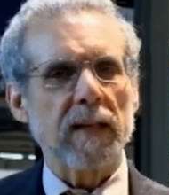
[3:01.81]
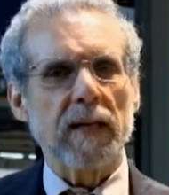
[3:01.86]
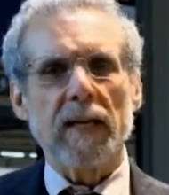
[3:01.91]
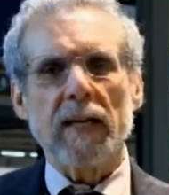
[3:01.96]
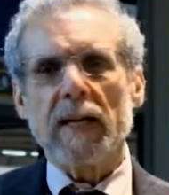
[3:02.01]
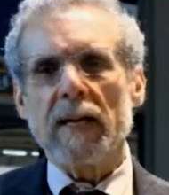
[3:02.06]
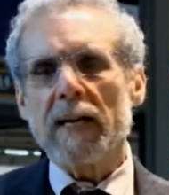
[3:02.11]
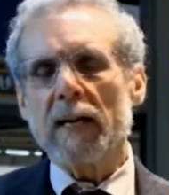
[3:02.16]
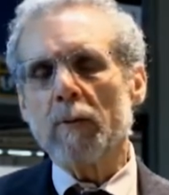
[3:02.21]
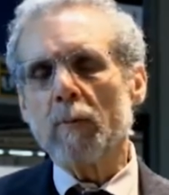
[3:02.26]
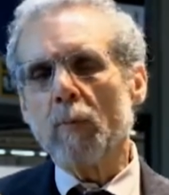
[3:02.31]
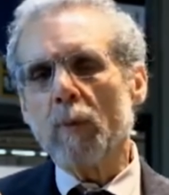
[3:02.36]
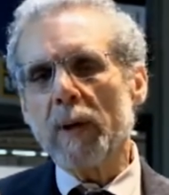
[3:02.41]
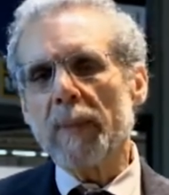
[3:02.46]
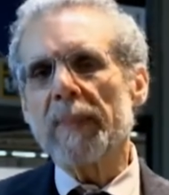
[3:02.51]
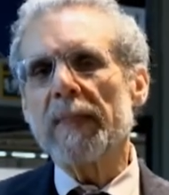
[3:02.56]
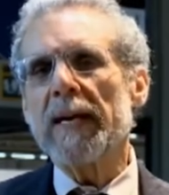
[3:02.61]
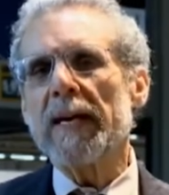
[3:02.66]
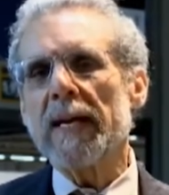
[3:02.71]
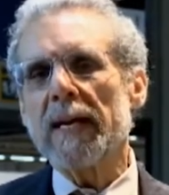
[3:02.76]
it and
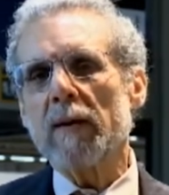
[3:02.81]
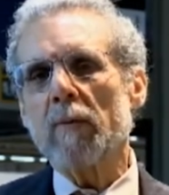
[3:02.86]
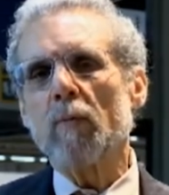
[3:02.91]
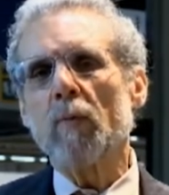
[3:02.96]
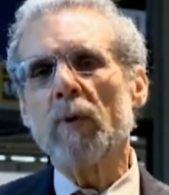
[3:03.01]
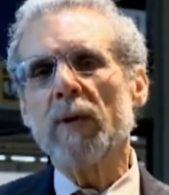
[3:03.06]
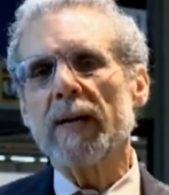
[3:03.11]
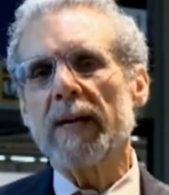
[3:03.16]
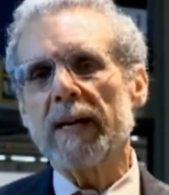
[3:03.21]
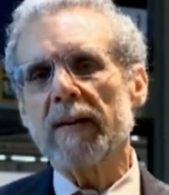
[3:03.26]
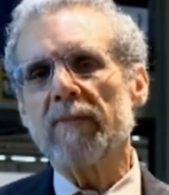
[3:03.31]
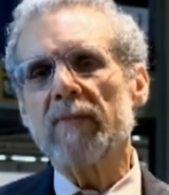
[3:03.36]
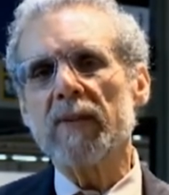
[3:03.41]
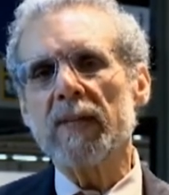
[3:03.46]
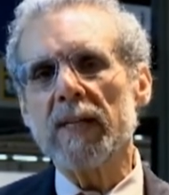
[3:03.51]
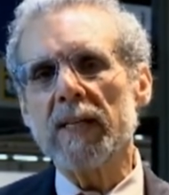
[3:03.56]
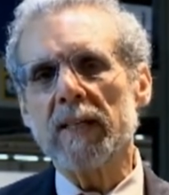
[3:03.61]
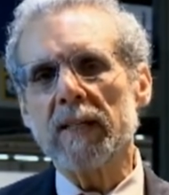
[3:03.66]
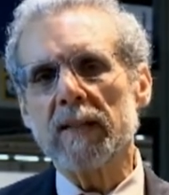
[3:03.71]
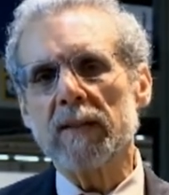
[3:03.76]
what they would have
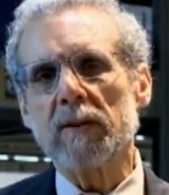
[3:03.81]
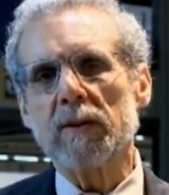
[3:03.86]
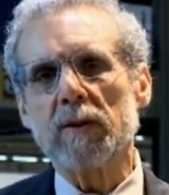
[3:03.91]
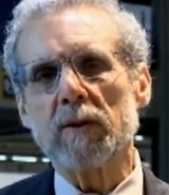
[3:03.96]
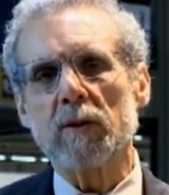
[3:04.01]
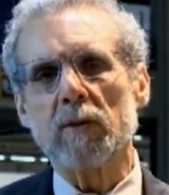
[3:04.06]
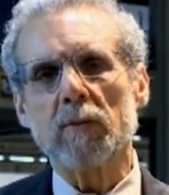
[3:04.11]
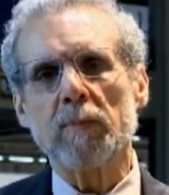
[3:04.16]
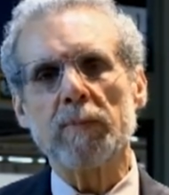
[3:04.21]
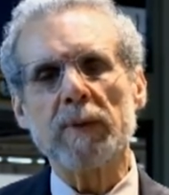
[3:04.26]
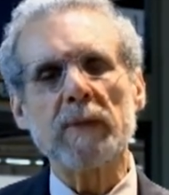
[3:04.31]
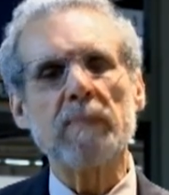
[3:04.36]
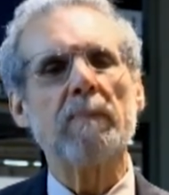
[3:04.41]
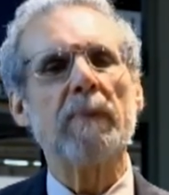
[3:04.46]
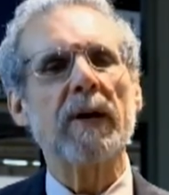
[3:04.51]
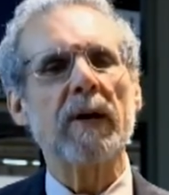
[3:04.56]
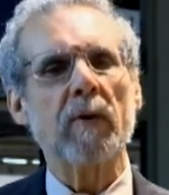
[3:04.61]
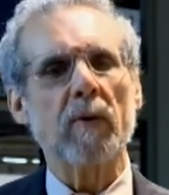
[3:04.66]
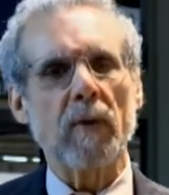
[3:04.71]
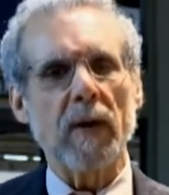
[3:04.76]
needed to be
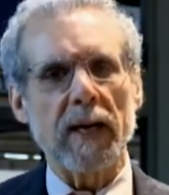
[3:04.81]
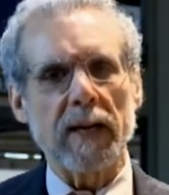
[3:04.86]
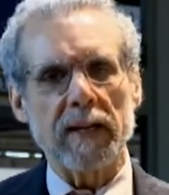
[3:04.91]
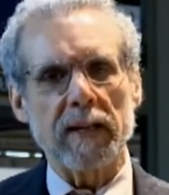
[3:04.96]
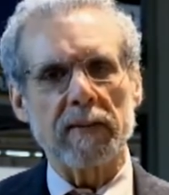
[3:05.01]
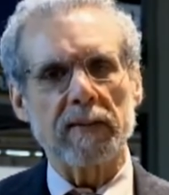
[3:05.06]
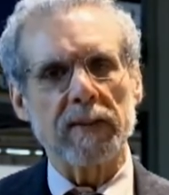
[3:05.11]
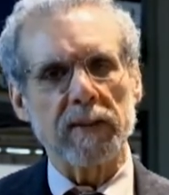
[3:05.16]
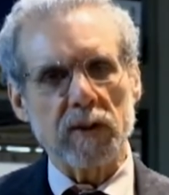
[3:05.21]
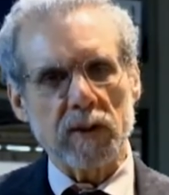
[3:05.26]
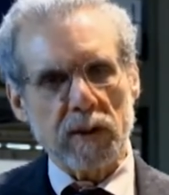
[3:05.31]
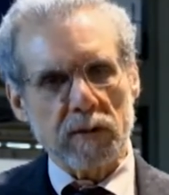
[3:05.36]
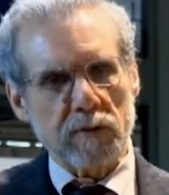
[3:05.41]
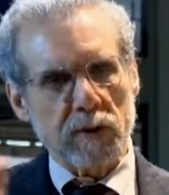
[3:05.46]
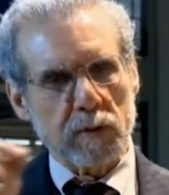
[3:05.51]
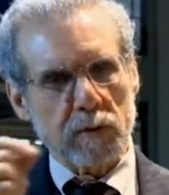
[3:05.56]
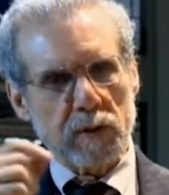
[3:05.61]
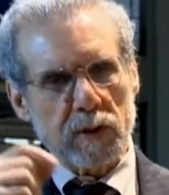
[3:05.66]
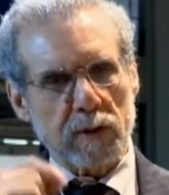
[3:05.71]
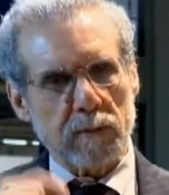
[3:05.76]
better at it. This
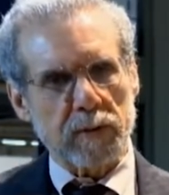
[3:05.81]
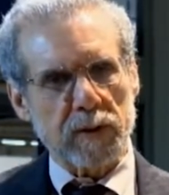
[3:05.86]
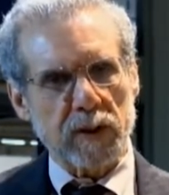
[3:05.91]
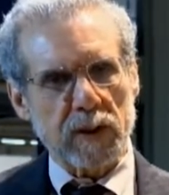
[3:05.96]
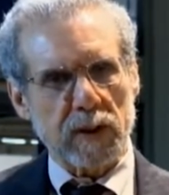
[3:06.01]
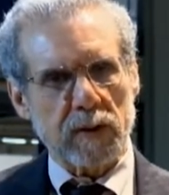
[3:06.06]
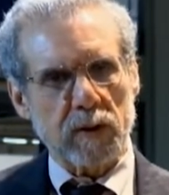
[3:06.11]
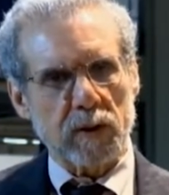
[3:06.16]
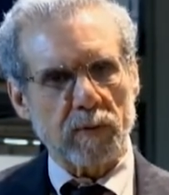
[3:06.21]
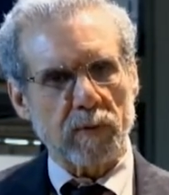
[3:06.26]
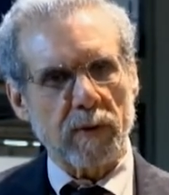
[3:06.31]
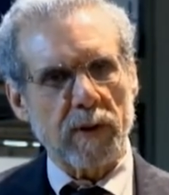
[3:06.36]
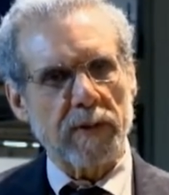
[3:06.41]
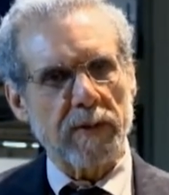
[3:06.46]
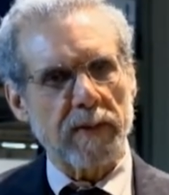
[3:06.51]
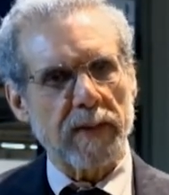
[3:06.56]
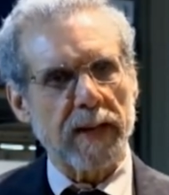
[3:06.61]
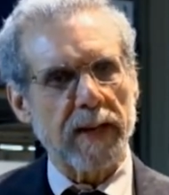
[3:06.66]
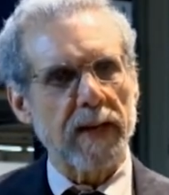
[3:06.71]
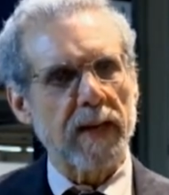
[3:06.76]
gives you some sense of
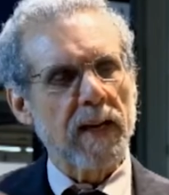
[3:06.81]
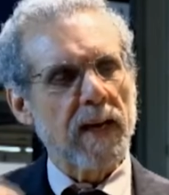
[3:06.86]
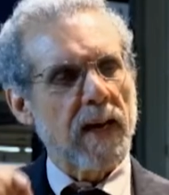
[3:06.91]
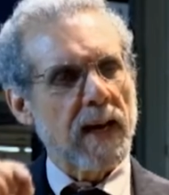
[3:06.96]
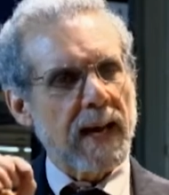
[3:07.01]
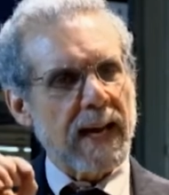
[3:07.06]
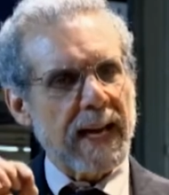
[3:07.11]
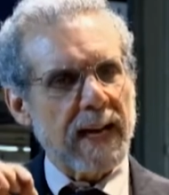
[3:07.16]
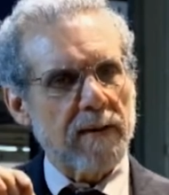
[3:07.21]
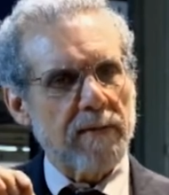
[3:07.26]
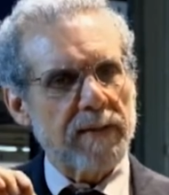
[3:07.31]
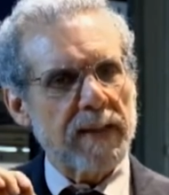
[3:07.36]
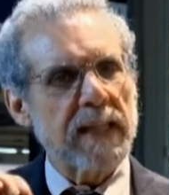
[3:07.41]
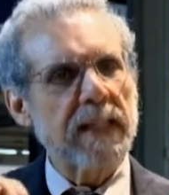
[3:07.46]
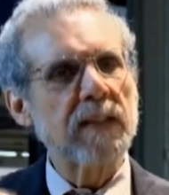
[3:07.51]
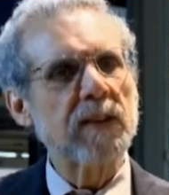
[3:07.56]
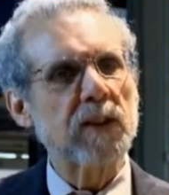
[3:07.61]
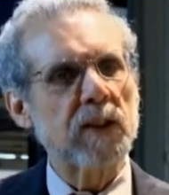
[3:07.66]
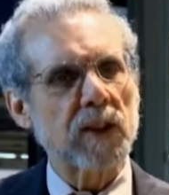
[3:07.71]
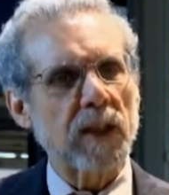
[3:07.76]
whether they have
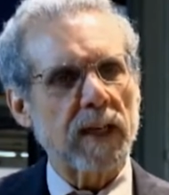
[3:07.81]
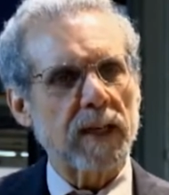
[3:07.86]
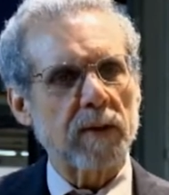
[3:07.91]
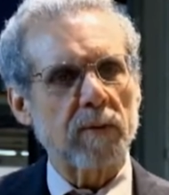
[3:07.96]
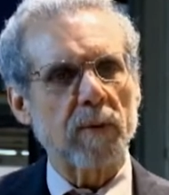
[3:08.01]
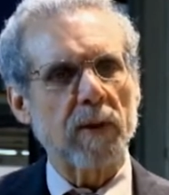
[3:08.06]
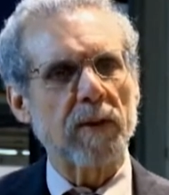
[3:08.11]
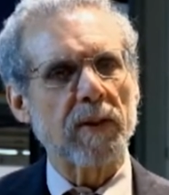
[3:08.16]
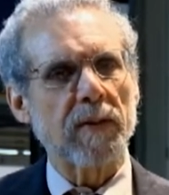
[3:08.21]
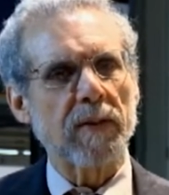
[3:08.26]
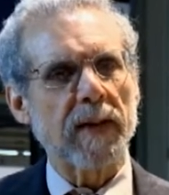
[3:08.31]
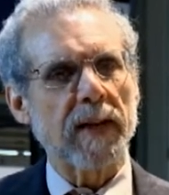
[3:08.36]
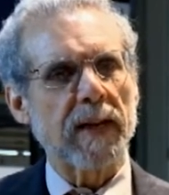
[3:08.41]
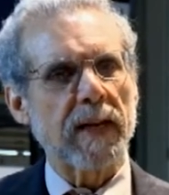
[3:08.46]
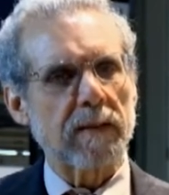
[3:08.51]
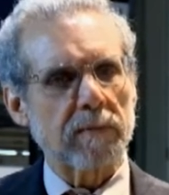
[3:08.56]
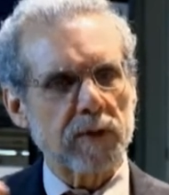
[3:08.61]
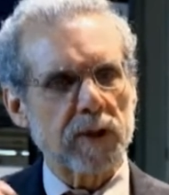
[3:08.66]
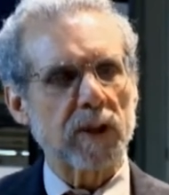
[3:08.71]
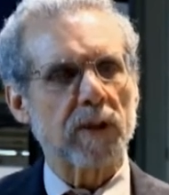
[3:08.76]
insight, whether they
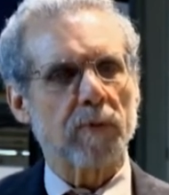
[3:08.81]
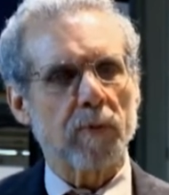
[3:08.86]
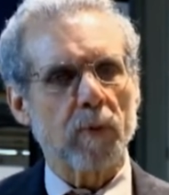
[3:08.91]
have